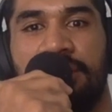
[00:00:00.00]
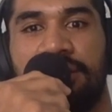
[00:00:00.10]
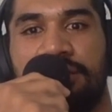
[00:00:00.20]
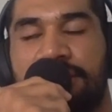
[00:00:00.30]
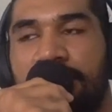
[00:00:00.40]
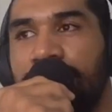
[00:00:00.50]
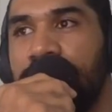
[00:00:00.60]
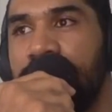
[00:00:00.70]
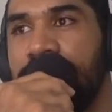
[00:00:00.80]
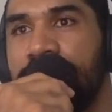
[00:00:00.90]
in
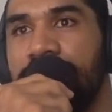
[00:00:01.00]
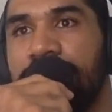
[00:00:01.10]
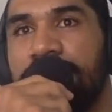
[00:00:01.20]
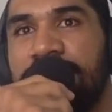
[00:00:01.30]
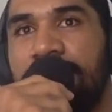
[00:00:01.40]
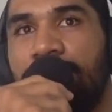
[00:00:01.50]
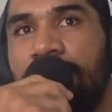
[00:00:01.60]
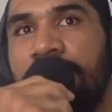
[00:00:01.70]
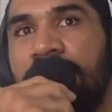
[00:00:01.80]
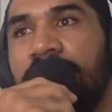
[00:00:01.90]
some
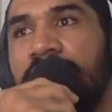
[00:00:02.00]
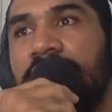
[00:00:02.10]
way.